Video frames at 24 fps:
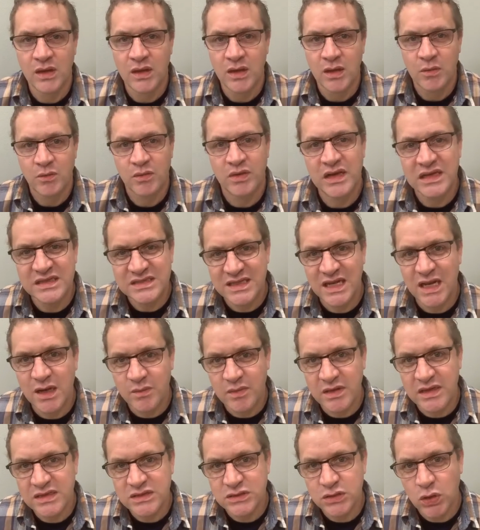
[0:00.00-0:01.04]
But his
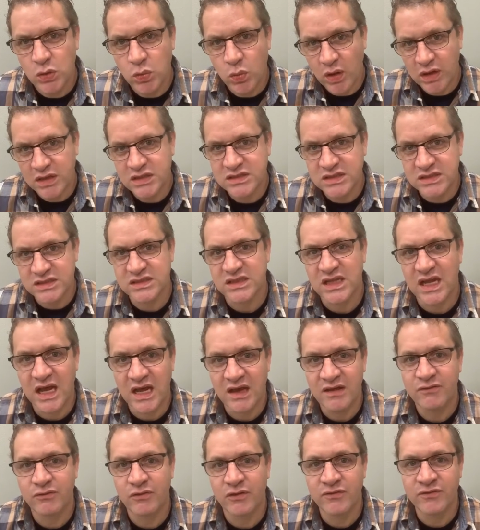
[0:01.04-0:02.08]
enemies who watched his
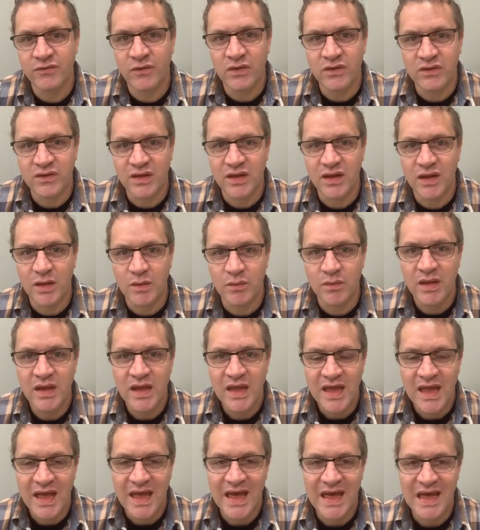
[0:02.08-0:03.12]
life referred to him
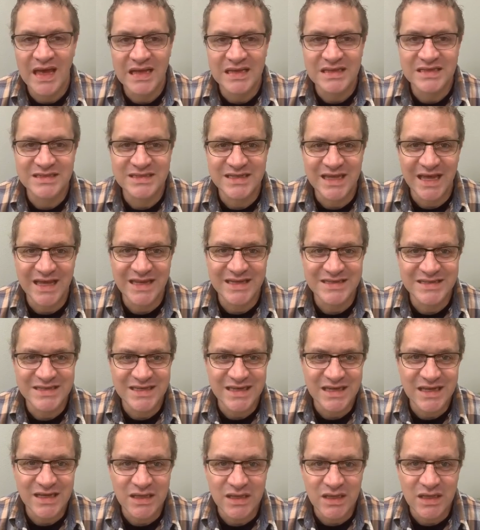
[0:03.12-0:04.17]
as
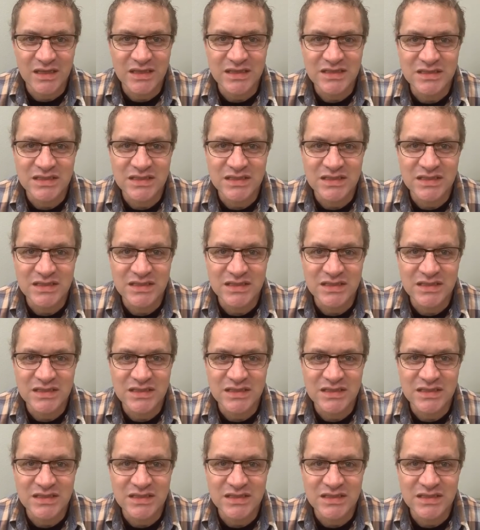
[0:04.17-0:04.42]
Antiochus